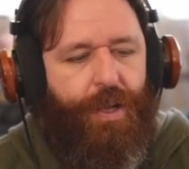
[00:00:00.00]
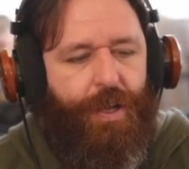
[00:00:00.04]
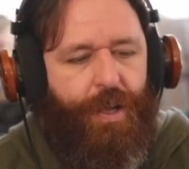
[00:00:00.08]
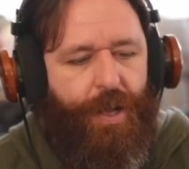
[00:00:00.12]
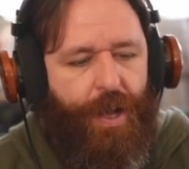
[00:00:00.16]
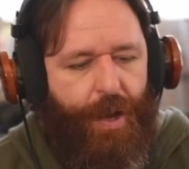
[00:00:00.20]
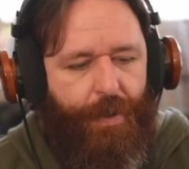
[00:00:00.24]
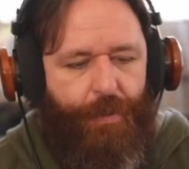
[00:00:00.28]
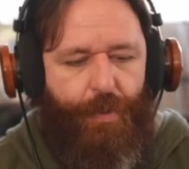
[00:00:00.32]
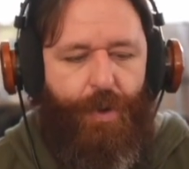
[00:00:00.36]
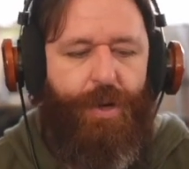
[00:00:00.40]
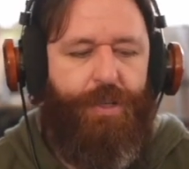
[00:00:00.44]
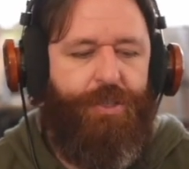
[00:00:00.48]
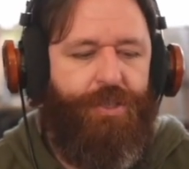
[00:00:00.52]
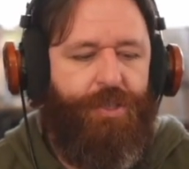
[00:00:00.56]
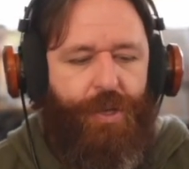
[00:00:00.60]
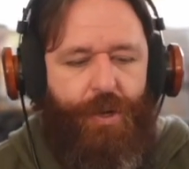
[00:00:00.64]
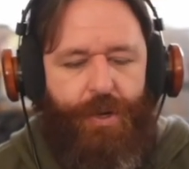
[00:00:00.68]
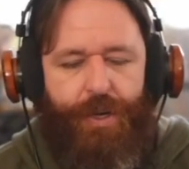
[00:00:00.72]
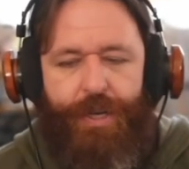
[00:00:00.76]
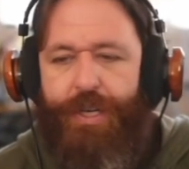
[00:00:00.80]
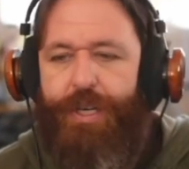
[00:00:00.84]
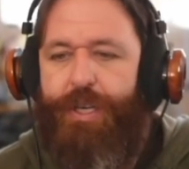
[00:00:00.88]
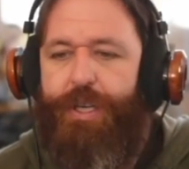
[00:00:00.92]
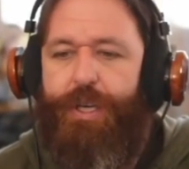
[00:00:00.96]
I want to
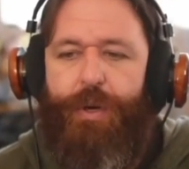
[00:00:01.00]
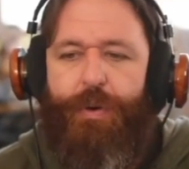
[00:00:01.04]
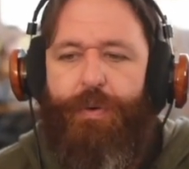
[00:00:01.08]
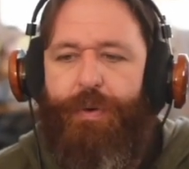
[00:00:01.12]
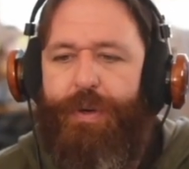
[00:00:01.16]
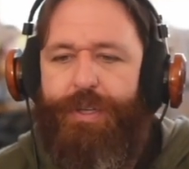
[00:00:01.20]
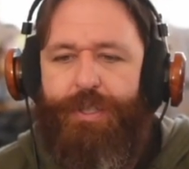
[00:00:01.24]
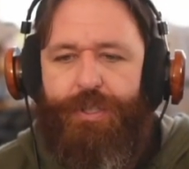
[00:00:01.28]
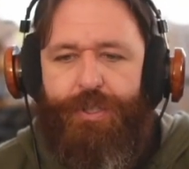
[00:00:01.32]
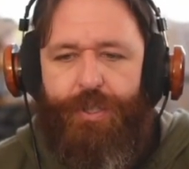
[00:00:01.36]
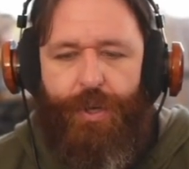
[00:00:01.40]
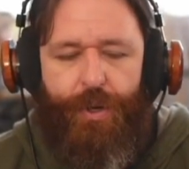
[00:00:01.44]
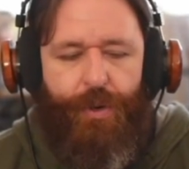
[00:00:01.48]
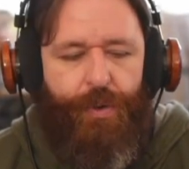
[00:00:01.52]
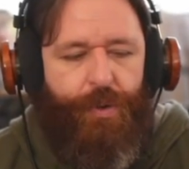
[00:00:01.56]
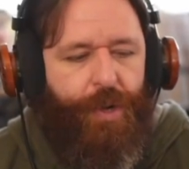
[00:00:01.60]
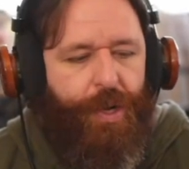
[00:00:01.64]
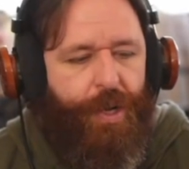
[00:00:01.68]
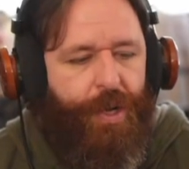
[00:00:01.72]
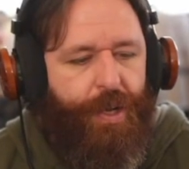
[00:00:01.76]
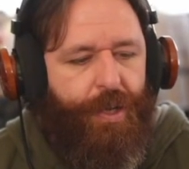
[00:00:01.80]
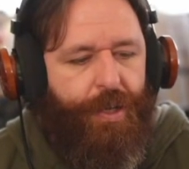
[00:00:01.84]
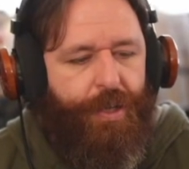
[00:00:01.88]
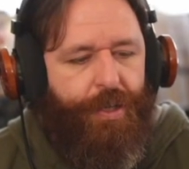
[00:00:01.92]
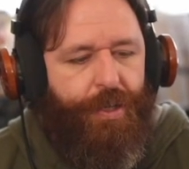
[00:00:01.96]
start EQing. So
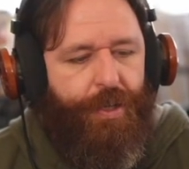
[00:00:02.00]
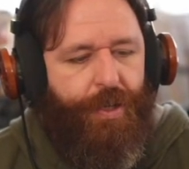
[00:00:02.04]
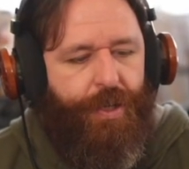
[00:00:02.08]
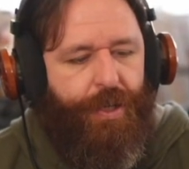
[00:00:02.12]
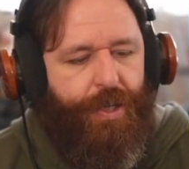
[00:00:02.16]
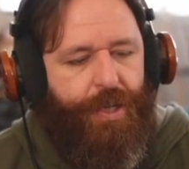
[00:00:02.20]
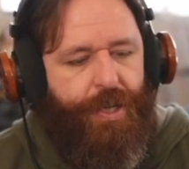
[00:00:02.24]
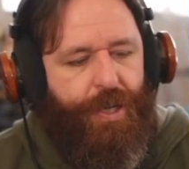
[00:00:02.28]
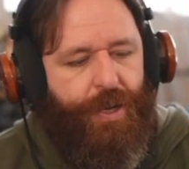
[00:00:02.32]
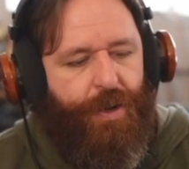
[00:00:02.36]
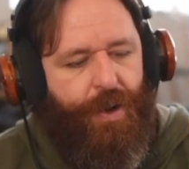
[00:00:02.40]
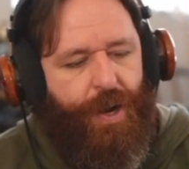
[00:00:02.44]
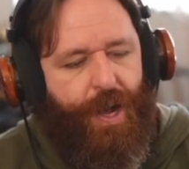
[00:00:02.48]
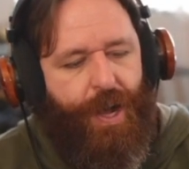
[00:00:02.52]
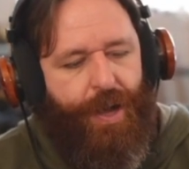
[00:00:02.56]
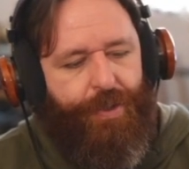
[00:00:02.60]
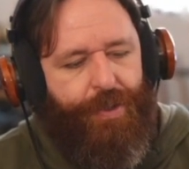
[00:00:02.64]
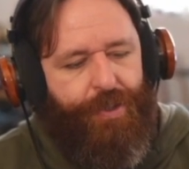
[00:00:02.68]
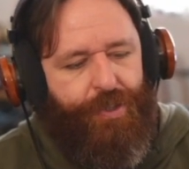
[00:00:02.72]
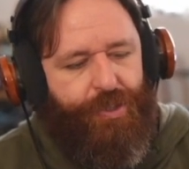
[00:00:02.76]
you can hear how the